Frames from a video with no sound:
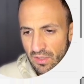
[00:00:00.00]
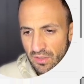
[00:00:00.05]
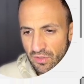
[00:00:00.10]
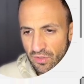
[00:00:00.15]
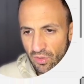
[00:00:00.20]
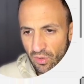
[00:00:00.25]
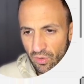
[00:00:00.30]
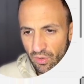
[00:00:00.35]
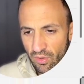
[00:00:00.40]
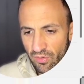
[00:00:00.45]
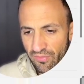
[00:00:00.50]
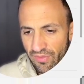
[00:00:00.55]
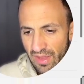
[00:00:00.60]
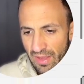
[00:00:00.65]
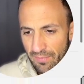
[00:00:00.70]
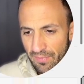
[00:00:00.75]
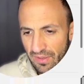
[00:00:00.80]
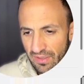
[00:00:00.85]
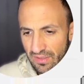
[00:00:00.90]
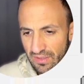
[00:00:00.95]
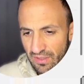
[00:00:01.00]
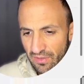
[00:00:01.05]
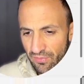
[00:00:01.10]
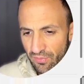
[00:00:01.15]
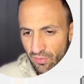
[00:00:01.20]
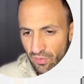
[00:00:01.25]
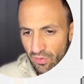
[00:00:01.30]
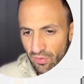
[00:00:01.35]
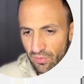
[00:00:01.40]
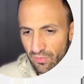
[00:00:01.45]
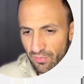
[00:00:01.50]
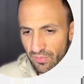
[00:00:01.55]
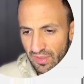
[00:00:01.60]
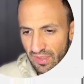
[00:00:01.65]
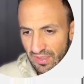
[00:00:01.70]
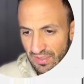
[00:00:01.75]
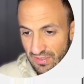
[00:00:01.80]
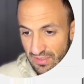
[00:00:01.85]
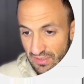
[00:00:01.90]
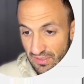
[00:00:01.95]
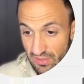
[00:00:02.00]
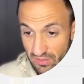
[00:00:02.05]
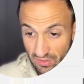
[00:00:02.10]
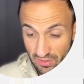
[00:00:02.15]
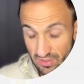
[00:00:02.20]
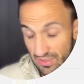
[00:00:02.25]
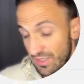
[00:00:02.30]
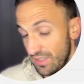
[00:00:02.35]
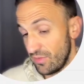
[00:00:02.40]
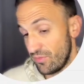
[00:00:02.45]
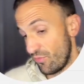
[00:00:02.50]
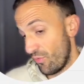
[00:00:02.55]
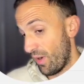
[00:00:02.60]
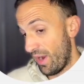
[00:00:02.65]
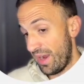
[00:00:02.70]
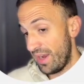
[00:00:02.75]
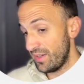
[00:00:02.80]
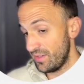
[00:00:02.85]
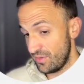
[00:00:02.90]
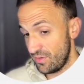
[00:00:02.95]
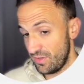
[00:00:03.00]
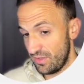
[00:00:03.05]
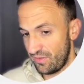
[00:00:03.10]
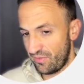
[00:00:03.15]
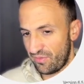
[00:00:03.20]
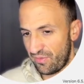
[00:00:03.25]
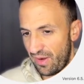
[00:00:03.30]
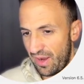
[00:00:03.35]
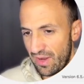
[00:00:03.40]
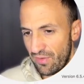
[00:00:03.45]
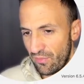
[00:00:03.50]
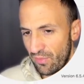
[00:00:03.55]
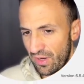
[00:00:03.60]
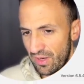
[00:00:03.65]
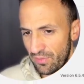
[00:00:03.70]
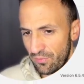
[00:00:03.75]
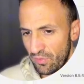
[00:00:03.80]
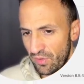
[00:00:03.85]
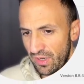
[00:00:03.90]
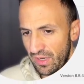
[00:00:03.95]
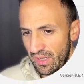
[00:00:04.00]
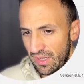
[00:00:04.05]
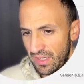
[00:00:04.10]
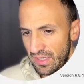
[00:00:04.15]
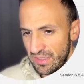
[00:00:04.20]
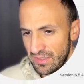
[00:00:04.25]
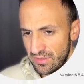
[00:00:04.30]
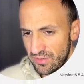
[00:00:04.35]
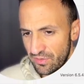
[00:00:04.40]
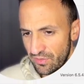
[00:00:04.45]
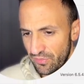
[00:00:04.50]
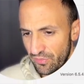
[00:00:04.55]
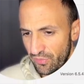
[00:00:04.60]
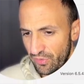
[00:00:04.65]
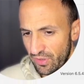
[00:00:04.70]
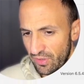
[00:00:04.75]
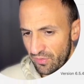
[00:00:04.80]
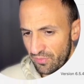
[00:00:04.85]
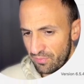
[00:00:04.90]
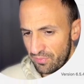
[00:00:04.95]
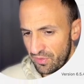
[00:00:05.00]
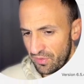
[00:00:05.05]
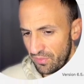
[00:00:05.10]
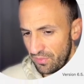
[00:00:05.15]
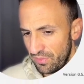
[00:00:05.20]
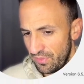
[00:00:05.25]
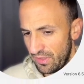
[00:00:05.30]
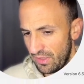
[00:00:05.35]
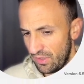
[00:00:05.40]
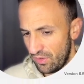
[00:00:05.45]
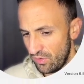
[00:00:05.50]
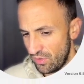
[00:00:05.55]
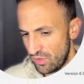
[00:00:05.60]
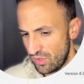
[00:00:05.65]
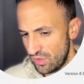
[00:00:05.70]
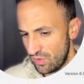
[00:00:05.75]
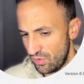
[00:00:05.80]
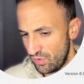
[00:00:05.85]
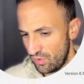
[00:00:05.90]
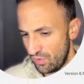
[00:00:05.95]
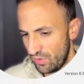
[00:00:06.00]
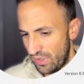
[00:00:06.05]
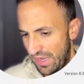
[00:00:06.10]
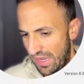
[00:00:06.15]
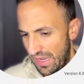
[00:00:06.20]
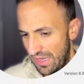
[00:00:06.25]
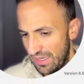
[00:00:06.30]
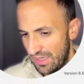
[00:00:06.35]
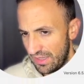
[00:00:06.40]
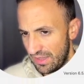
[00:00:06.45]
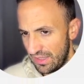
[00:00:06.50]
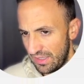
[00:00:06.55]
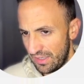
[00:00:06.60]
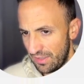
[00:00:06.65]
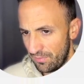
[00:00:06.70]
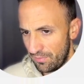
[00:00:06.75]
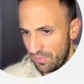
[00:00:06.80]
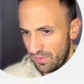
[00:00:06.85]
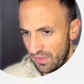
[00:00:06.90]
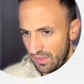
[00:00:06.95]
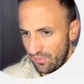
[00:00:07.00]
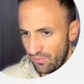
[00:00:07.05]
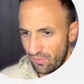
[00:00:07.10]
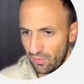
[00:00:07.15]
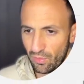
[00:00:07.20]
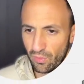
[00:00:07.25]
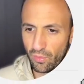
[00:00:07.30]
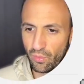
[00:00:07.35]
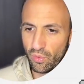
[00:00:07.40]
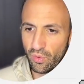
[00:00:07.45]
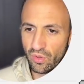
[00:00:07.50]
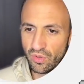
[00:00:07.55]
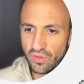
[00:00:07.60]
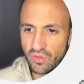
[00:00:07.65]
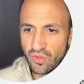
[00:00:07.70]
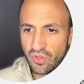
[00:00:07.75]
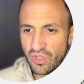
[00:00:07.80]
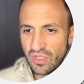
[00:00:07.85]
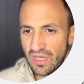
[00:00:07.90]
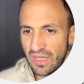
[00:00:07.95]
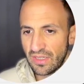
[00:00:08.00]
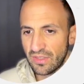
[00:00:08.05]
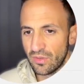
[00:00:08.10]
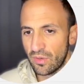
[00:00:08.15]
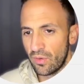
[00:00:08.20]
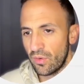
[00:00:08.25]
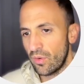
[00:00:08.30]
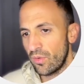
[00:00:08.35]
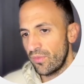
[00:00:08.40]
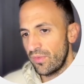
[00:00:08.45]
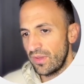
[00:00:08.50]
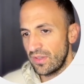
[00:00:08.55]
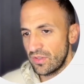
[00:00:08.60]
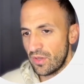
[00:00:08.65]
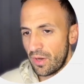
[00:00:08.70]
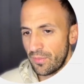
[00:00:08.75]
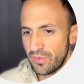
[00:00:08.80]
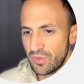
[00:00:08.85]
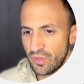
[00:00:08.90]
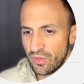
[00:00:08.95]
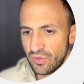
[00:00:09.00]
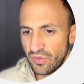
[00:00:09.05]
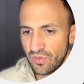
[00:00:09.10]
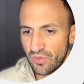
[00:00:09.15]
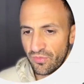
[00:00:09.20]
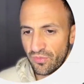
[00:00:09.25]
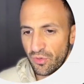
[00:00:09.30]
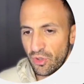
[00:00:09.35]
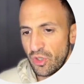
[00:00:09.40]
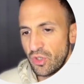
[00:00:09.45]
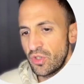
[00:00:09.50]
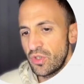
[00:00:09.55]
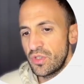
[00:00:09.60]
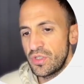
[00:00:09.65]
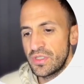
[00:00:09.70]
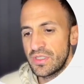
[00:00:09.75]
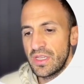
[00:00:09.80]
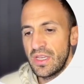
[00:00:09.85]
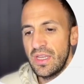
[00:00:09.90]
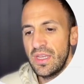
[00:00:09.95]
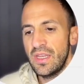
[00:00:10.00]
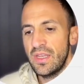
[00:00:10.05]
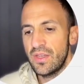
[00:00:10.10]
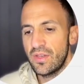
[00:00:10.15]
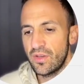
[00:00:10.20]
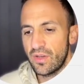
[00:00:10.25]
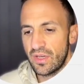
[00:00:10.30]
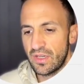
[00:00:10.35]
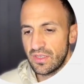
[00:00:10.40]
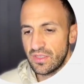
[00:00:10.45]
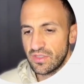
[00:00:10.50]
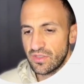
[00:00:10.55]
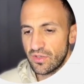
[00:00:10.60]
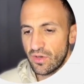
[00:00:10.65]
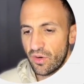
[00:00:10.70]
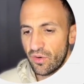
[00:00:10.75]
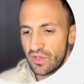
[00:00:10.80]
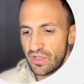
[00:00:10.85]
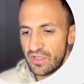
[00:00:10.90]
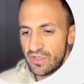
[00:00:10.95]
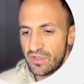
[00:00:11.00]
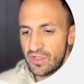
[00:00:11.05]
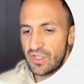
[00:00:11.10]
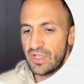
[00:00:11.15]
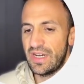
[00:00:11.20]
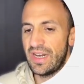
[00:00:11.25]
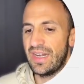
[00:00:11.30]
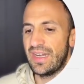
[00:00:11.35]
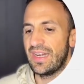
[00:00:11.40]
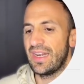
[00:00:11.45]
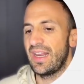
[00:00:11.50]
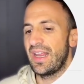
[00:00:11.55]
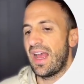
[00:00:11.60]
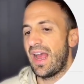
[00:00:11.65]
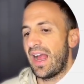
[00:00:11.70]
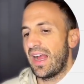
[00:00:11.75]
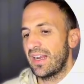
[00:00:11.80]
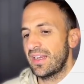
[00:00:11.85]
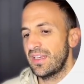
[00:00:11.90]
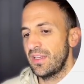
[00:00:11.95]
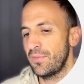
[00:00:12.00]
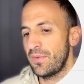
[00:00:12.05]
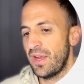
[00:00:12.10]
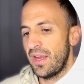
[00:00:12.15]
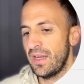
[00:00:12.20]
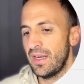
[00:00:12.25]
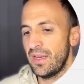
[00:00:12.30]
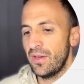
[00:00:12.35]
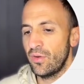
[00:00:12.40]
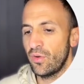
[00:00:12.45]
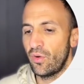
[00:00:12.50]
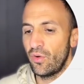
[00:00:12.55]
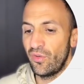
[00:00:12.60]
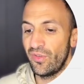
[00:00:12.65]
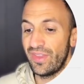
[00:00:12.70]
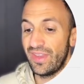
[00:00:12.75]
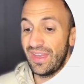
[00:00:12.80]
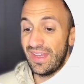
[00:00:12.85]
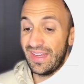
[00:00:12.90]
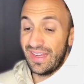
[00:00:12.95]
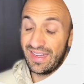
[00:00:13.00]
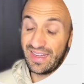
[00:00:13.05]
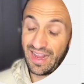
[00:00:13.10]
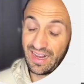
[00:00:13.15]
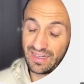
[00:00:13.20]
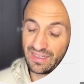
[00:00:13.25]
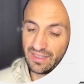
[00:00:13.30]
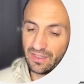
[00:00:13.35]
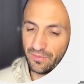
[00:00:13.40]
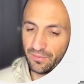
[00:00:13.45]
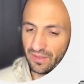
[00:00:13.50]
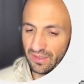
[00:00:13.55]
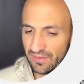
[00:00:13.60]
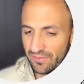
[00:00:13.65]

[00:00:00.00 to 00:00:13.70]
So all of that by default is right, so it's fine what it is, so we don't probably need to do anything. But if you want to change all of these options or features, just go here and activate it or the inactive.